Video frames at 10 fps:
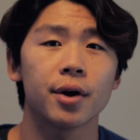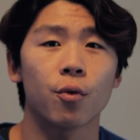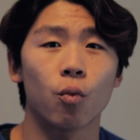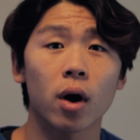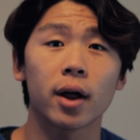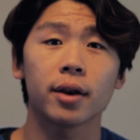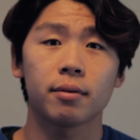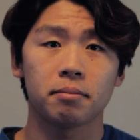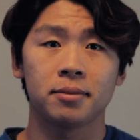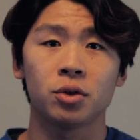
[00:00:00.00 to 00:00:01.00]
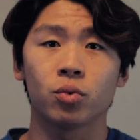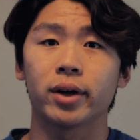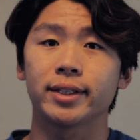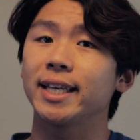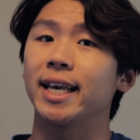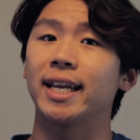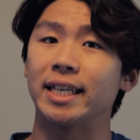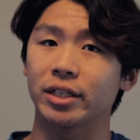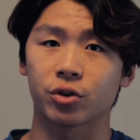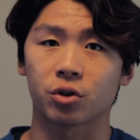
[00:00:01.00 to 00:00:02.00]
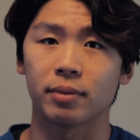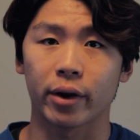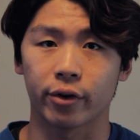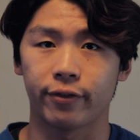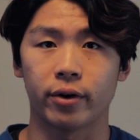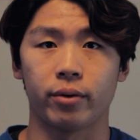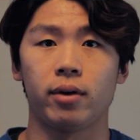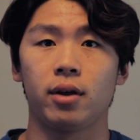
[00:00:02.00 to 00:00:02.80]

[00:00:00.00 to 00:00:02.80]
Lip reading: one, you want to get an external microphone.